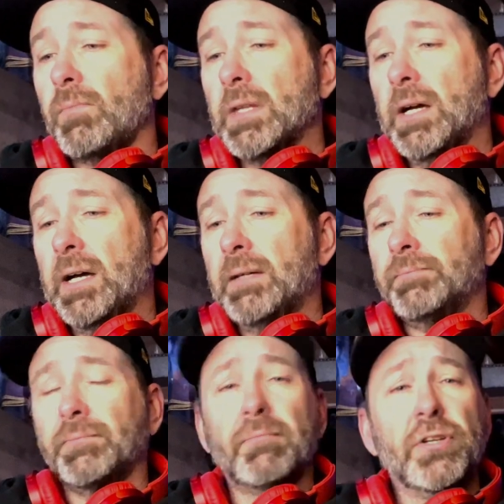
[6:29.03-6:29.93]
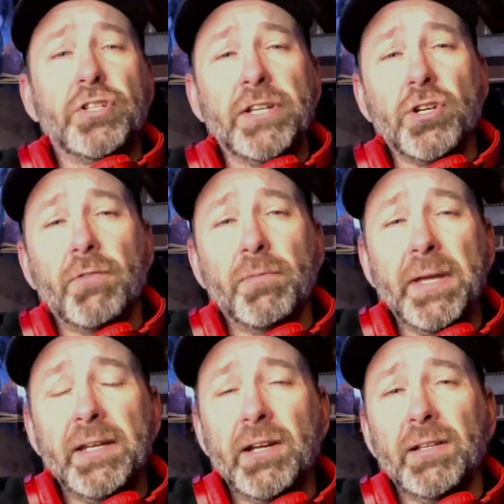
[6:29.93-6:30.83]
appreciate y'all for
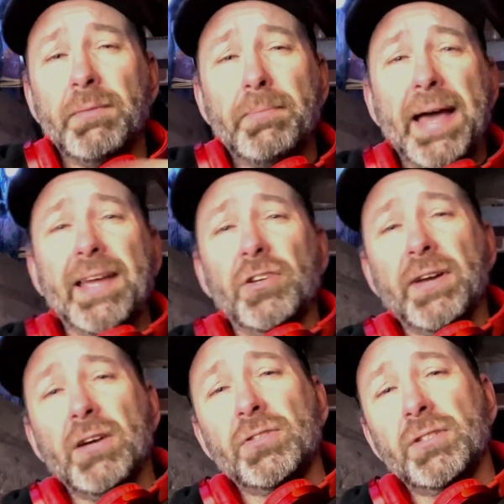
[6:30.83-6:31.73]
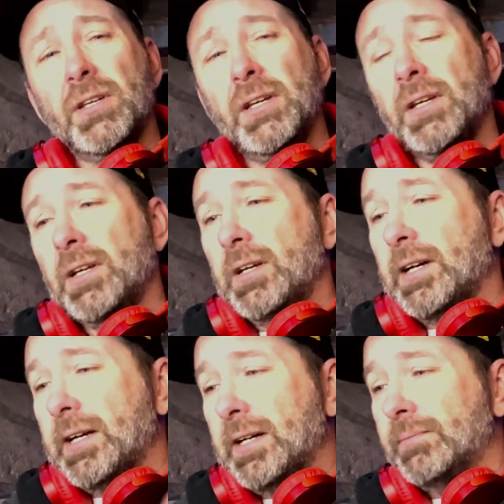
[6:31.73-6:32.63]
being here. Let me back in your house
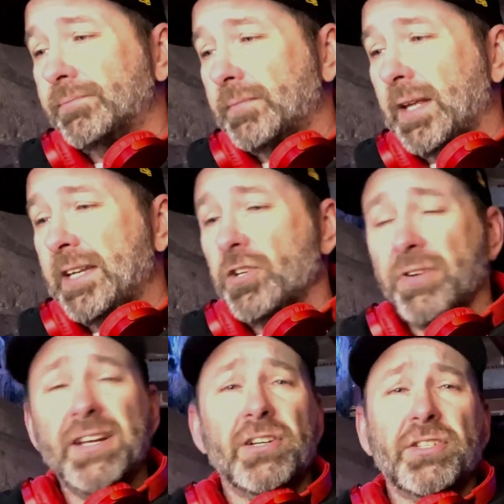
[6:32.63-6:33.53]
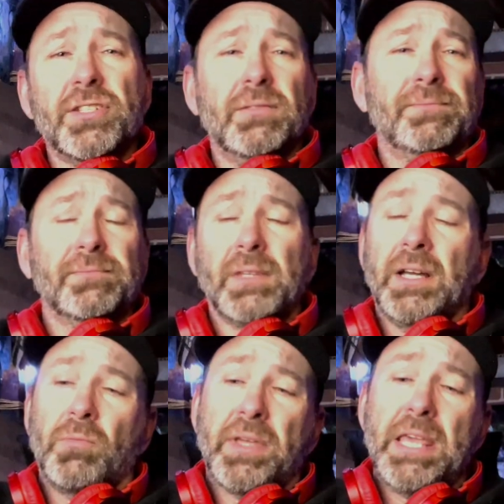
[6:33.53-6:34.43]
and in your ears.
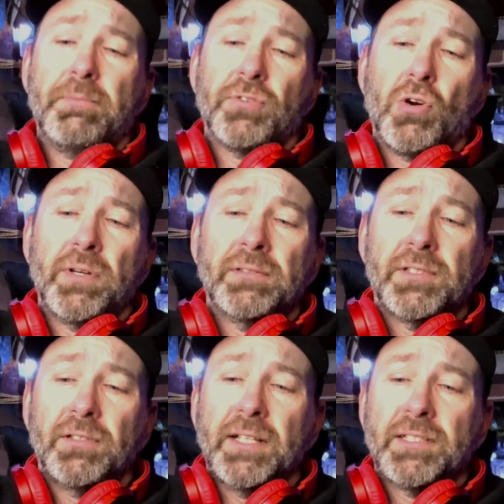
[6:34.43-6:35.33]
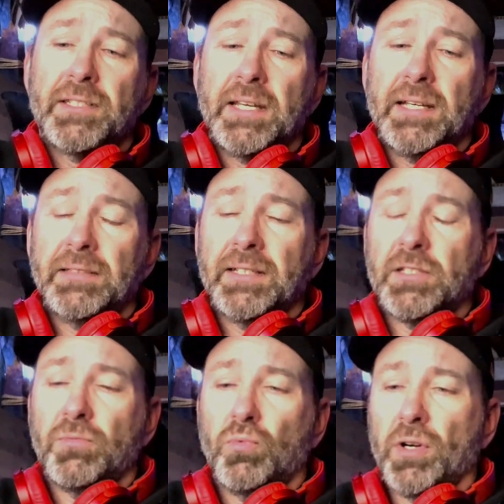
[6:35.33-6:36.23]
We keep growing, so let's
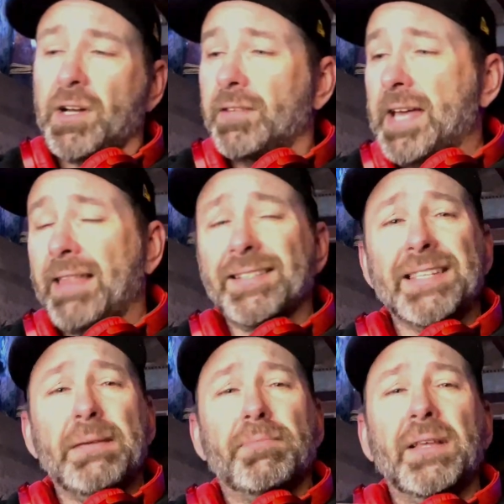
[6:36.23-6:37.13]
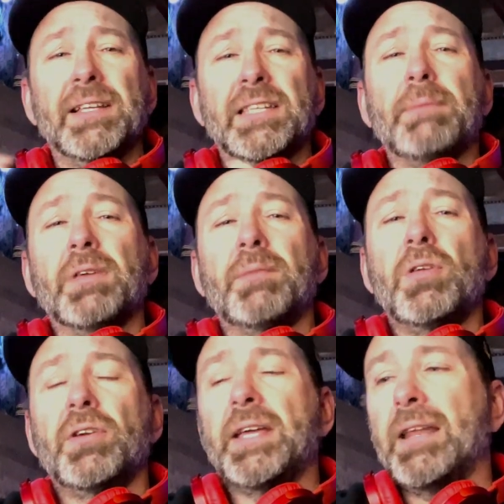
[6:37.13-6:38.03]
work on that. Let's keep the
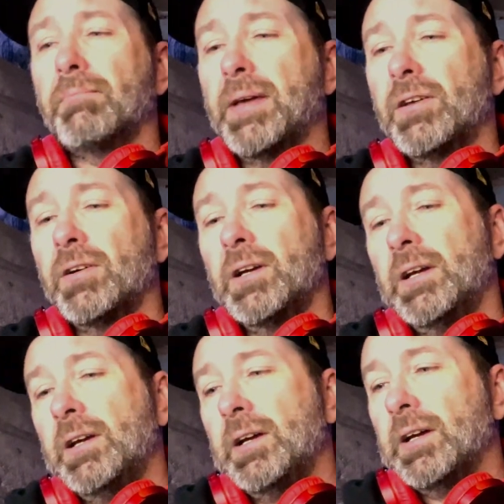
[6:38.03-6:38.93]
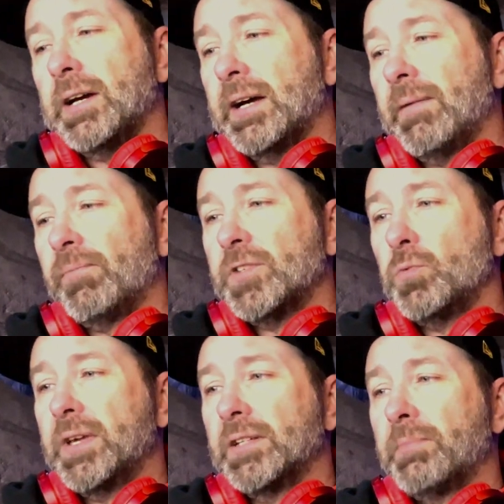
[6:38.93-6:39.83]
community getting bigger, so
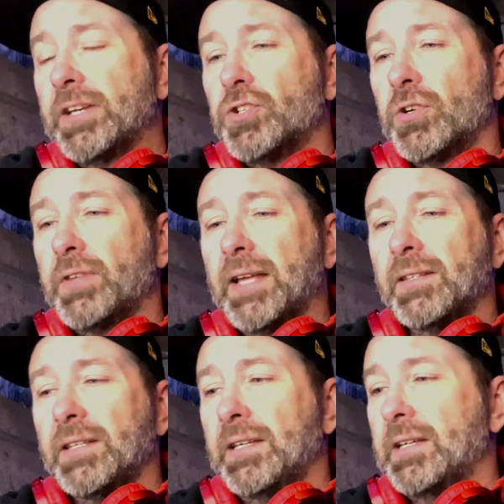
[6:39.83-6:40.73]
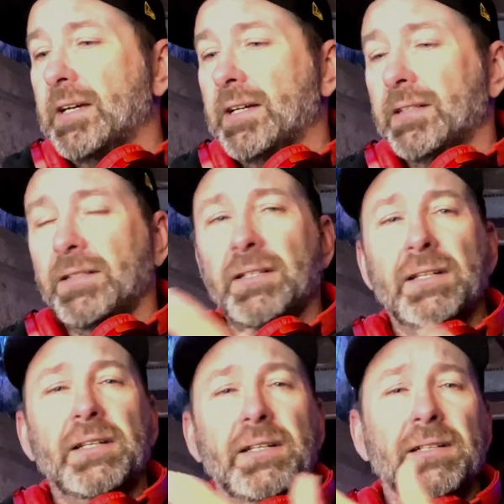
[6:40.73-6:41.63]
we can make sure that
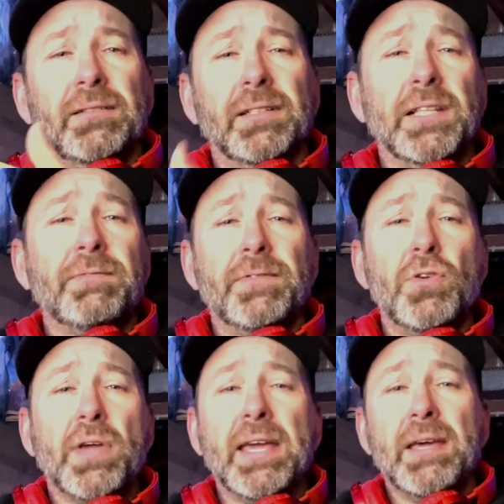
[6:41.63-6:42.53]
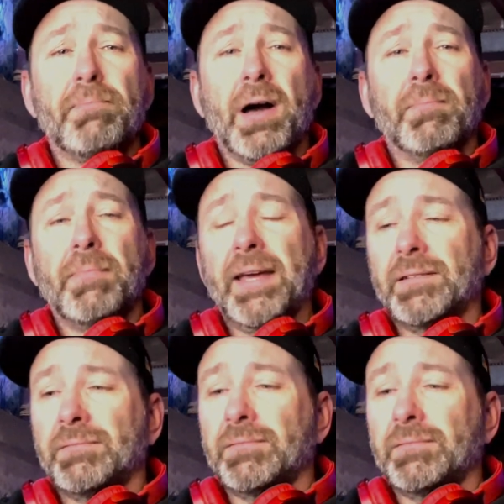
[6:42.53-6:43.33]
the love of UK hip hop, man,